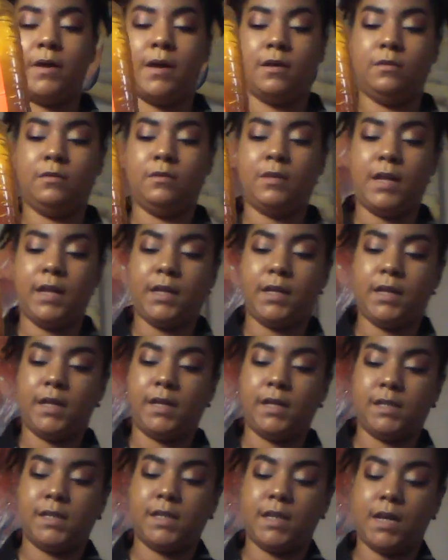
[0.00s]
bottle like
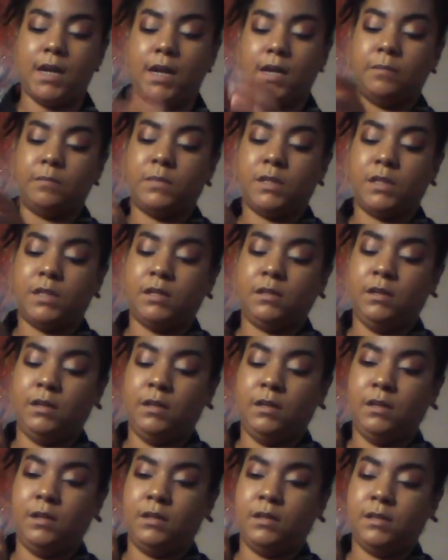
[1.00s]
at Sam's.
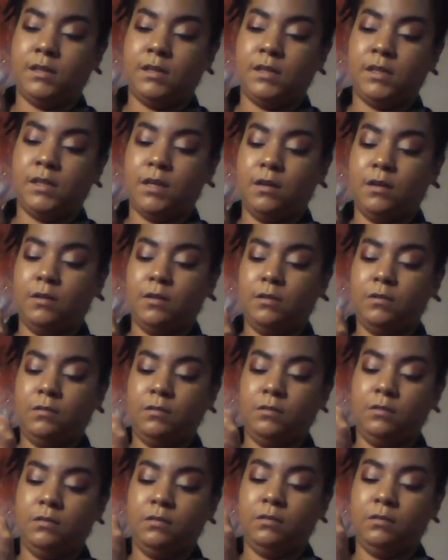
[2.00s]
So,